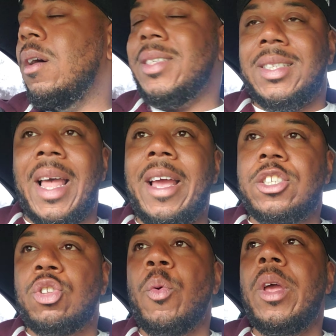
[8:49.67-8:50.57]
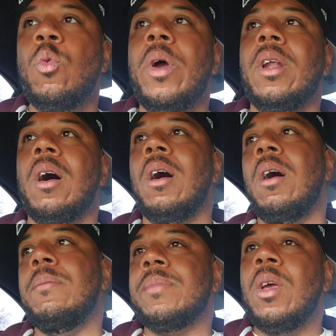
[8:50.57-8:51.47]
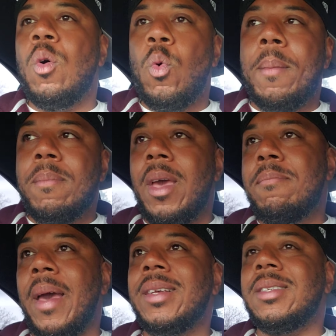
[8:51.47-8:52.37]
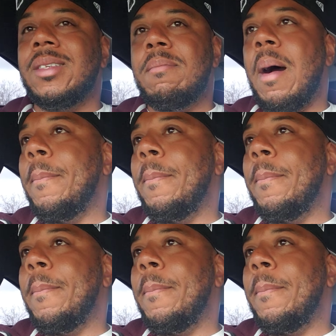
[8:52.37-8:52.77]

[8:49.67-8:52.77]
stage 3 with mid basses in my